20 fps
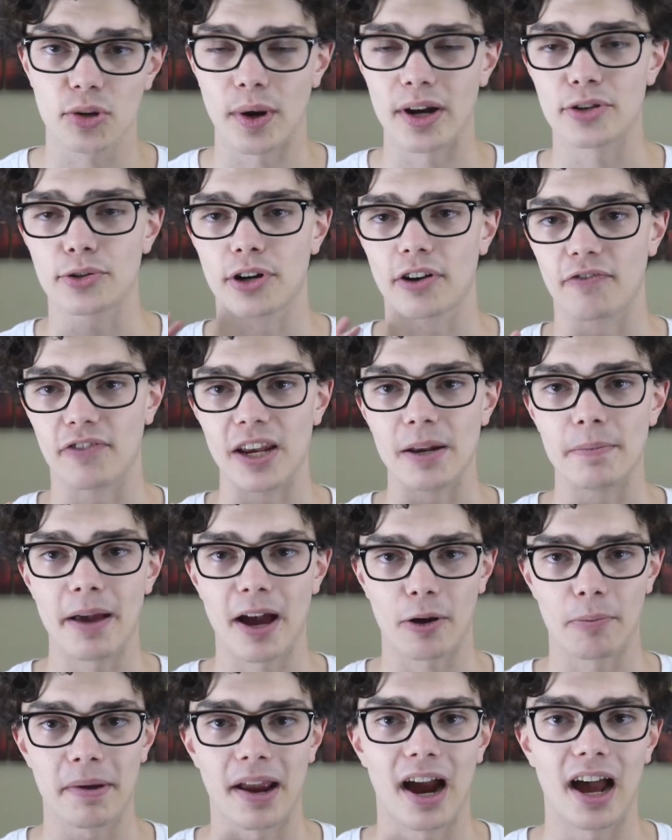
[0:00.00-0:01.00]
so any sort of
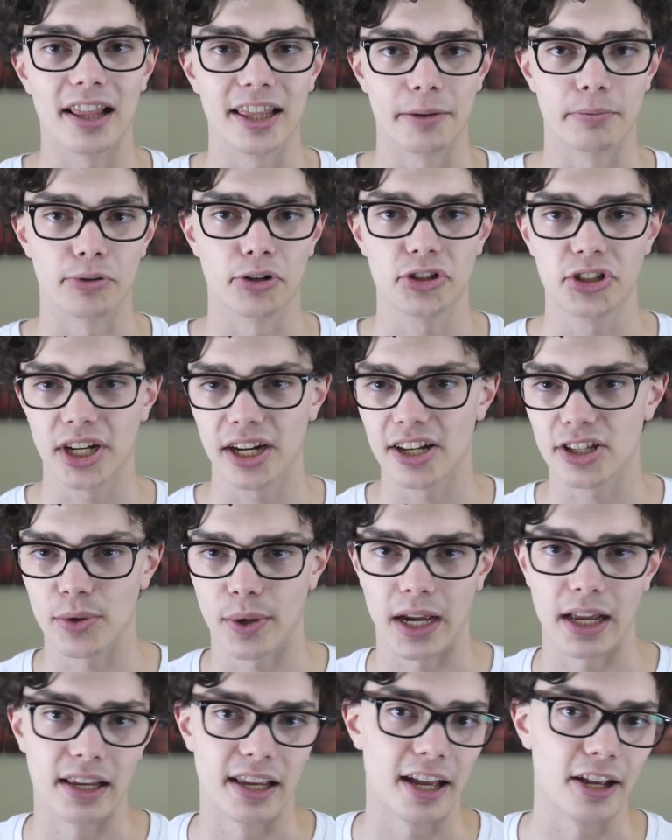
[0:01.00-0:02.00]
feedback would be highly appreciated so I
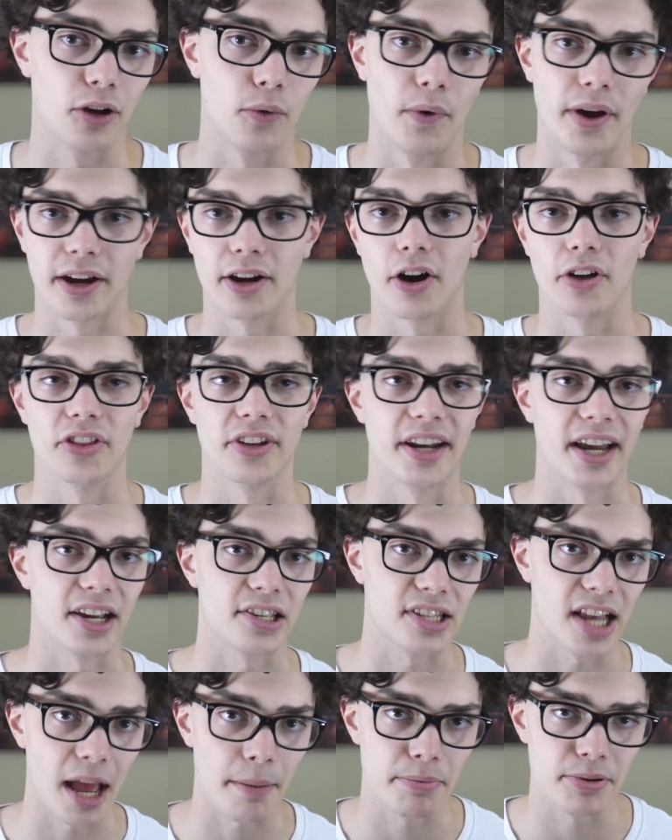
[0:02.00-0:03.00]
could get going on the
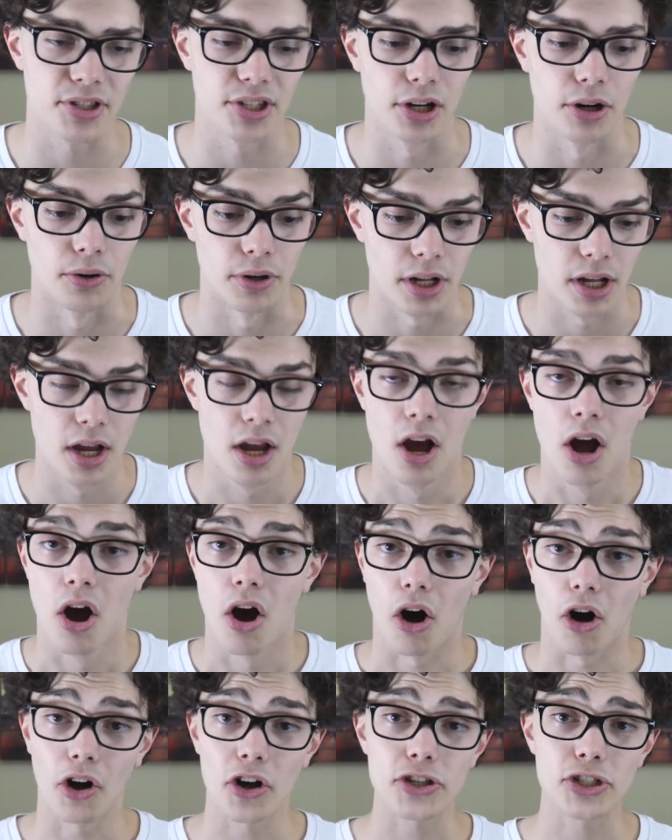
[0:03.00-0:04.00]
next episode.
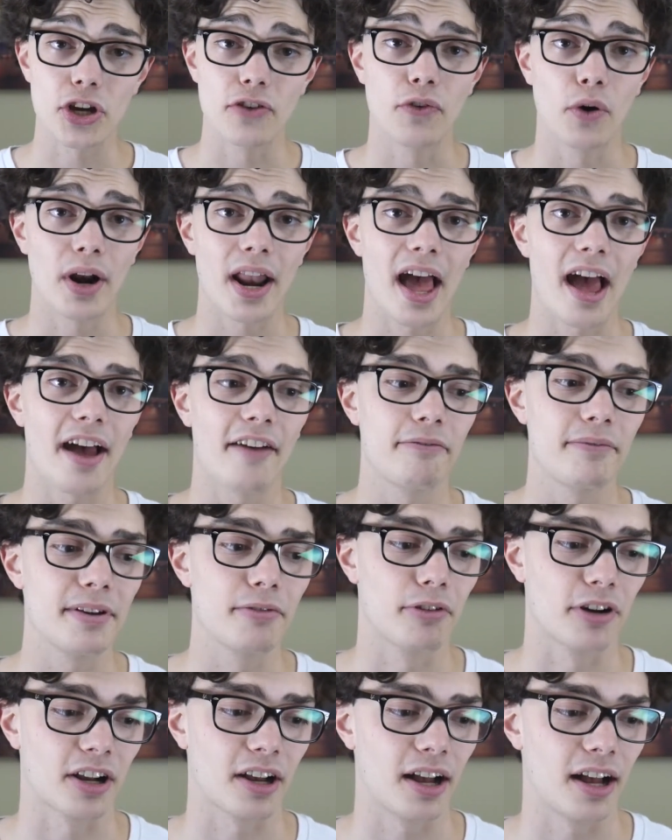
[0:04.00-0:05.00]
Also, if you want to have me,
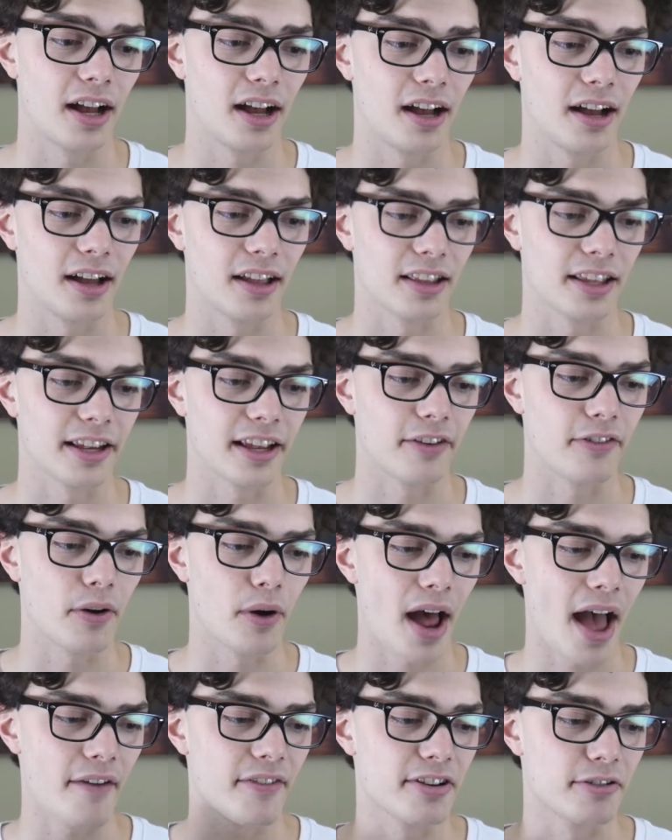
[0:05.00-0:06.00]
if you
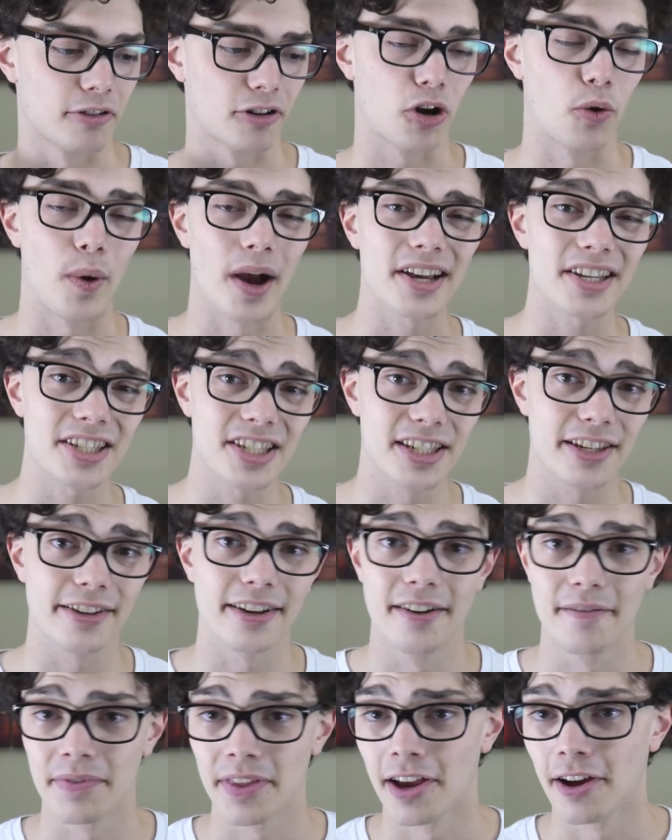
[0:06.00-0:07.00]
want to have any requests
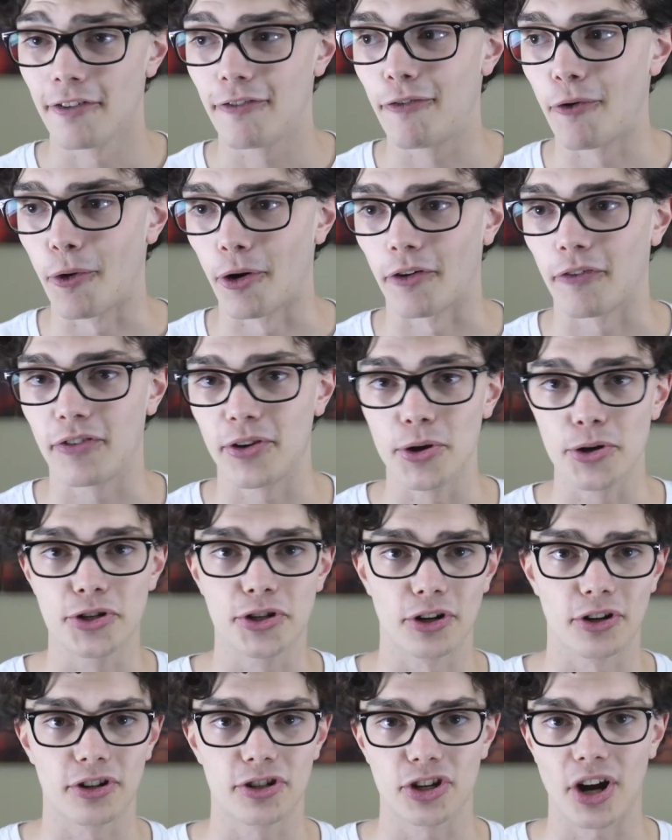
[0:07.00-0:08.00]
for
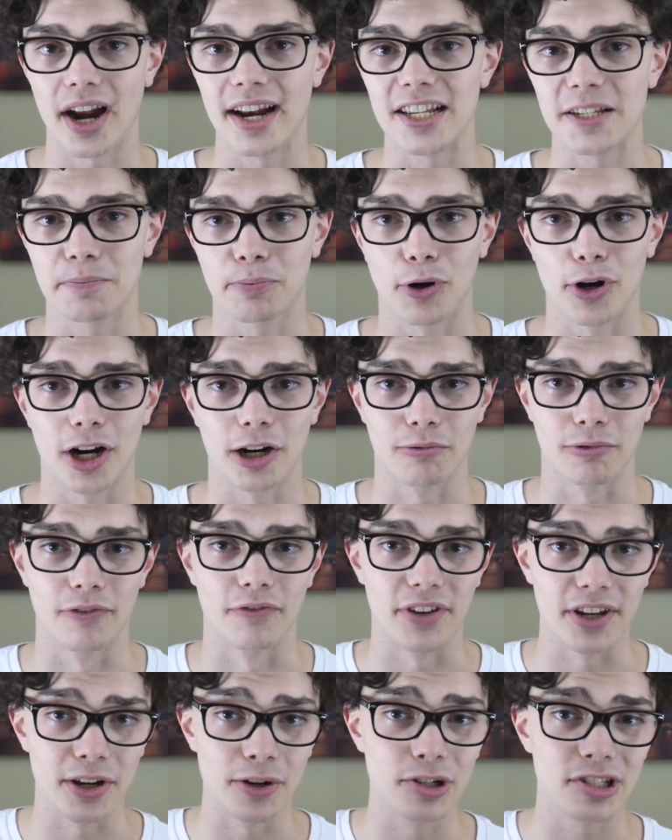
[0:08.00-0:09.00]
future Chinese product
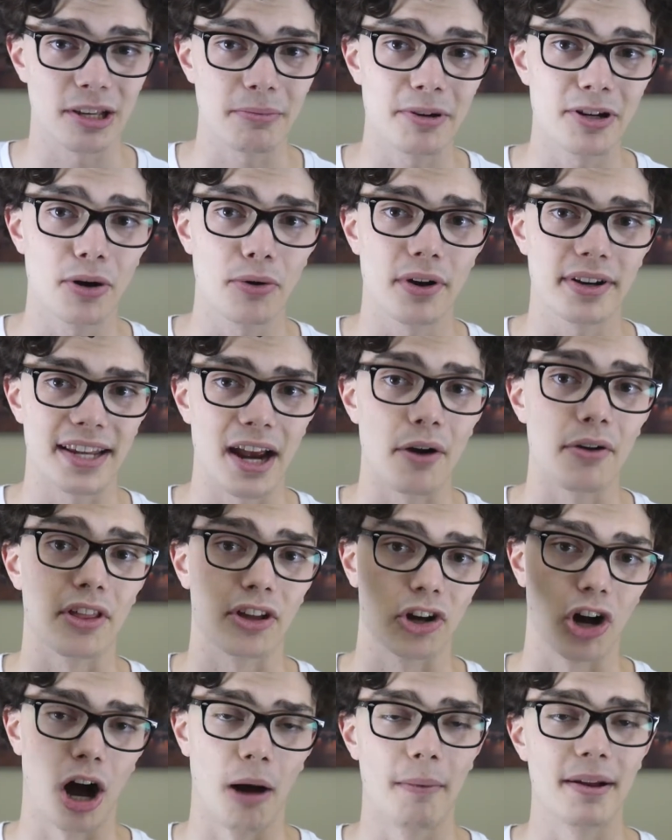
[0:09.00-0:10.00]
reviews, let me know down in the
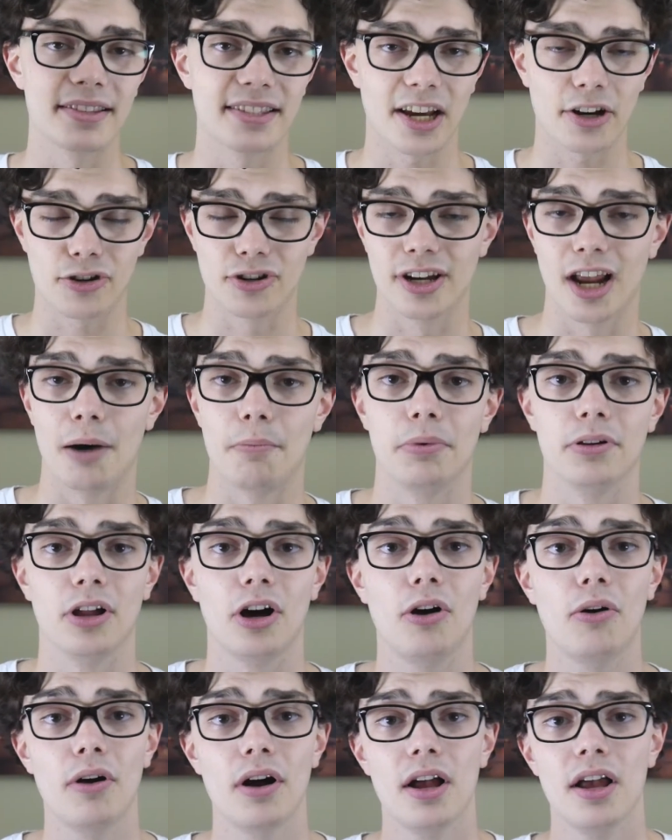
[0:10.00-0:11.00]
comment section down
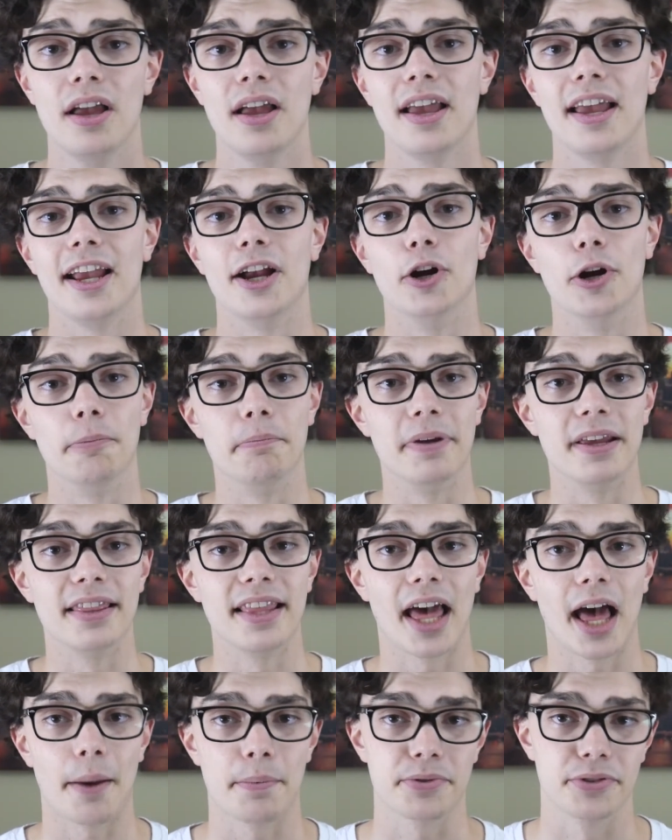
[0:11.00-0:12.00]
below. It would mean
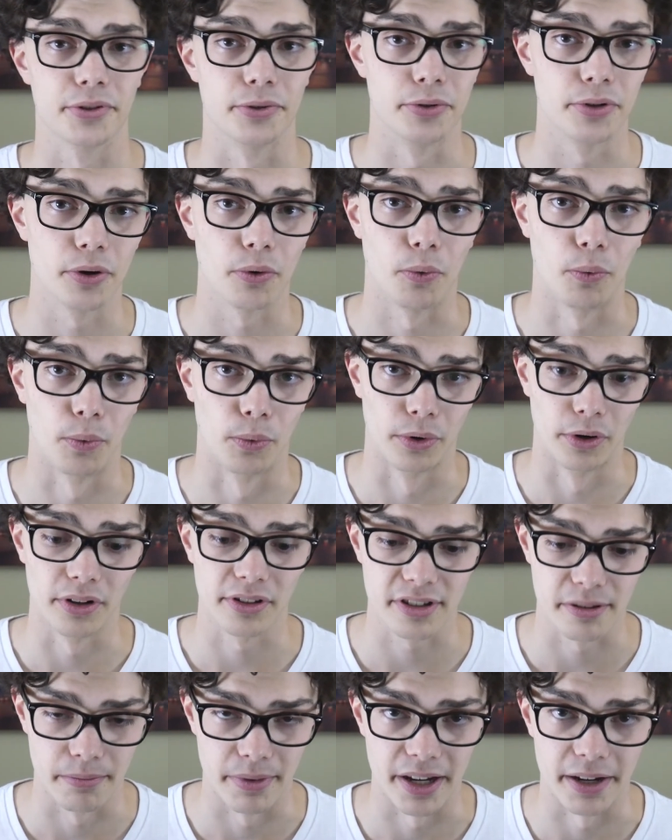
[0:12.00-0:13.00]
the absolute
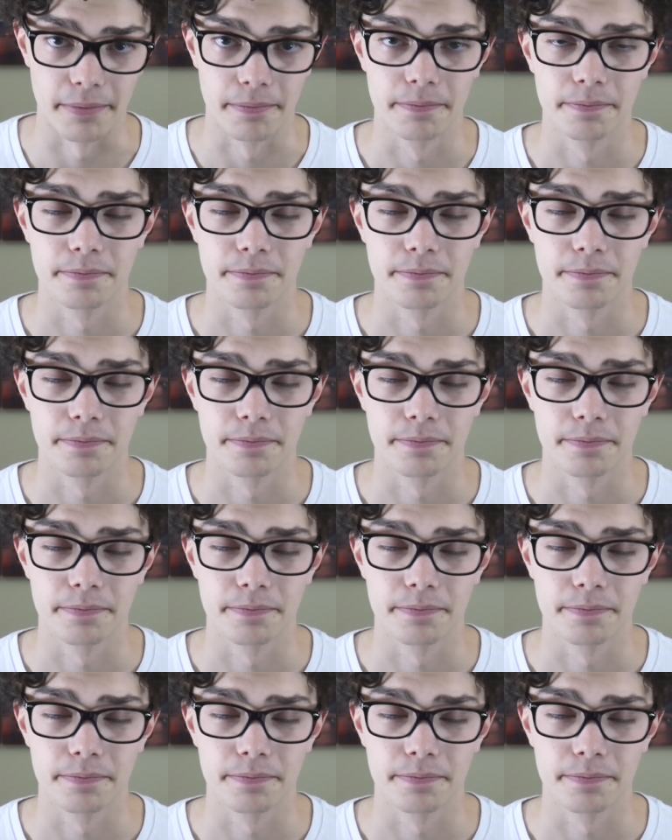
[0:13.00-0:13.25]
world to me.